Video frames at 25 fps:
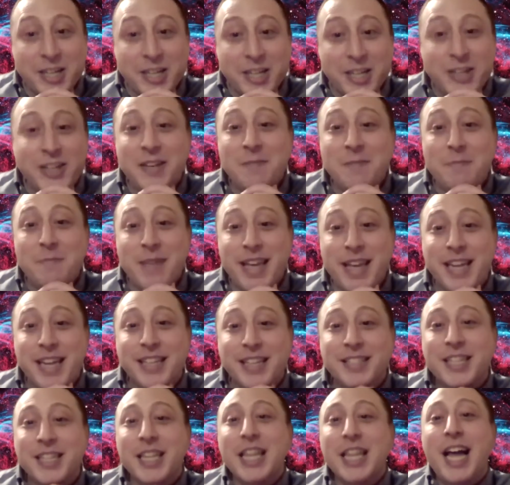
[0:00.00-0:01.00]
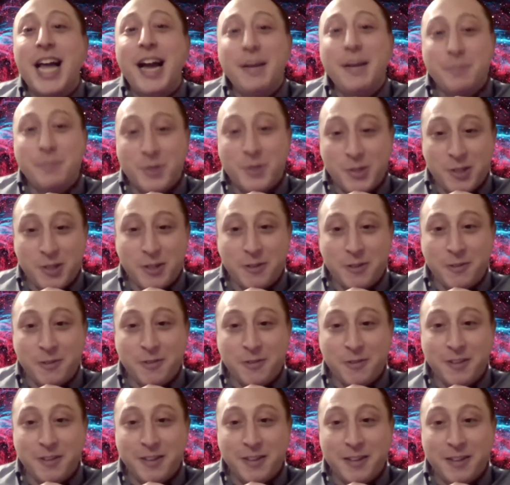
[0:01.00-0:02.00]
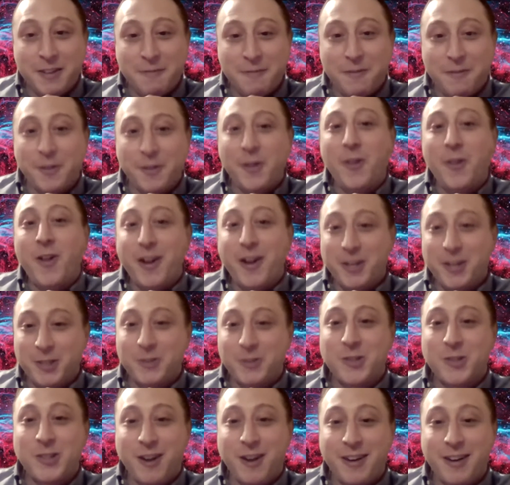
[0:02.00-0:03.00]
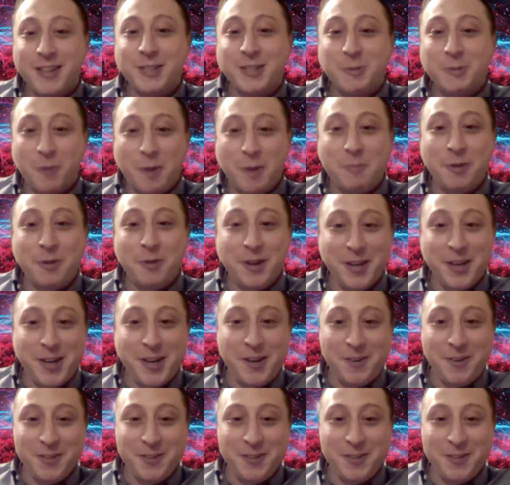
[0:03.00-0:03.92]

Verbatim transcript: couldn't further than Sarah. Limestone for the launch of Stardust 1.0.